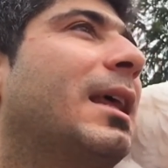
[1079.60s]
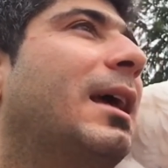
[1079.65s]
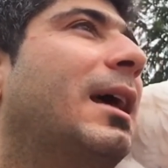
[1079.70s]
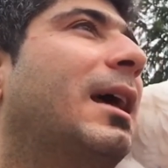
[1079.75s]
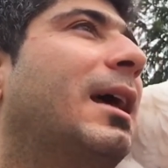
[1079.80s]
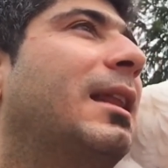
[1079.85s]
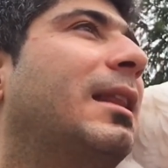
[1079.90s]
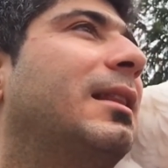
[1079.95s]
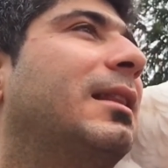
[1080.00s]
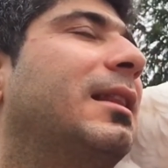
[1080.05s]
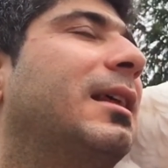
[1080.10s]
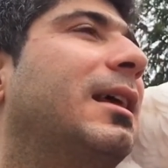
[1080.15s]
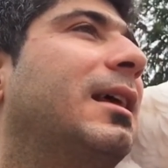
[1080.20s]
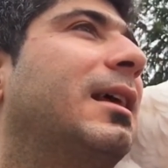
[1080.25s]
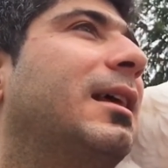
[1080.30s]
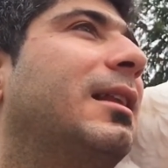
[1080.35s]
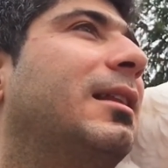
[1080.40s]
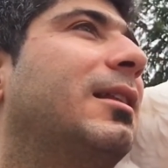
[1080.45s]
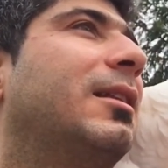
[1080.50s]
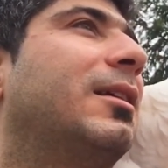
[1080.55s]
and
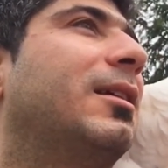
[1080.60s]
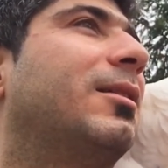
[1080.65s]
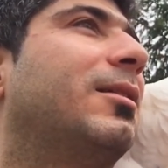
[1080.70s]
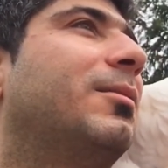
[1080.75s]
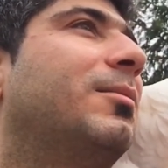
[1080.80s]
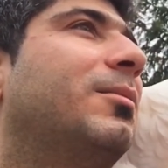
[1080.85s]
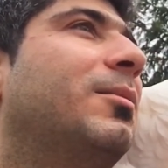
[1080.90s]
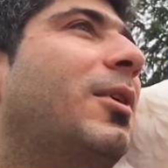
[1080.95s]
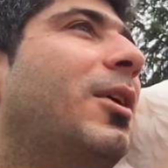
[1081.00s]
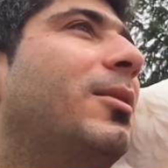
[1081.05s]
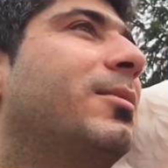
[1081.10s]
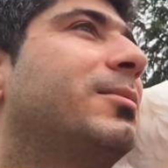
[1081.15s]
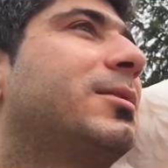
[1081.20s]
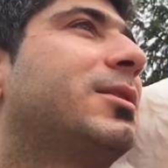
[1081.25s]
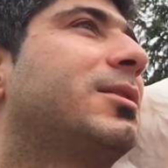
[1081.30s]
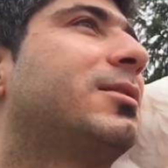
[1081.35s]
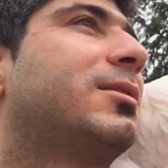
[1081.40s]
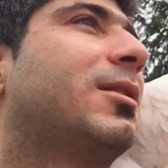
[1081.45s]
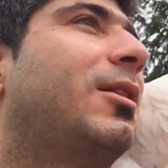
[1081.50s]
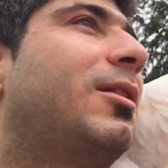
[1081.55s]
then mom
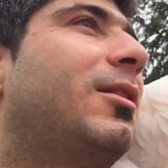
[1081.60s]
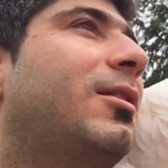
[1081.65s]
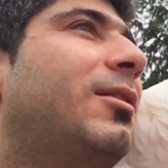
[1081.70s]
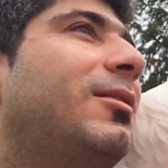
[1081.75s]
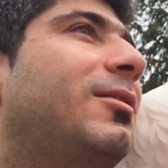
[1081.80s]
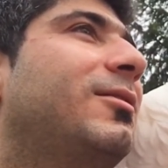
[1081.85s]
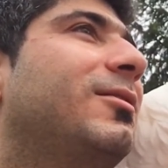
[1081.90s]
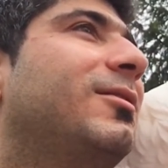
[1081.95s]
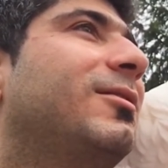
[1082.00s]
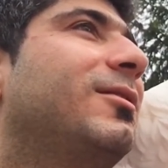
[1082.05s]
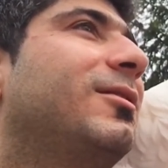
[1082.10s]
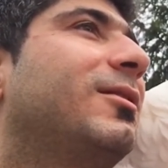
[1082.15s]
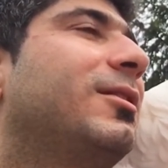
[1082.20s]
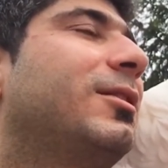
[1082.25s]
saw